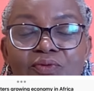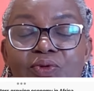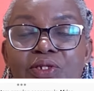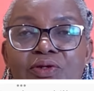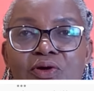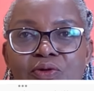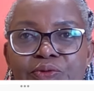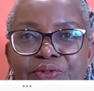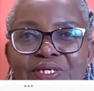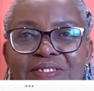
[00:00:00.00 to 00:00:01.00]
We
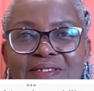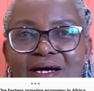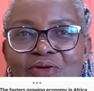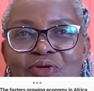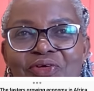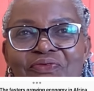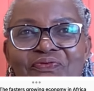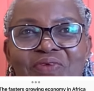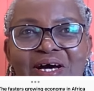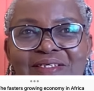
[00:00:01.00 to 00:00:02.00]
know things are going
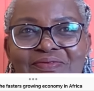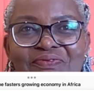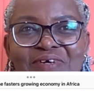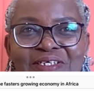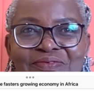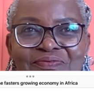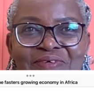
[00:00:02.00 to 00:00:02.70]
fast. But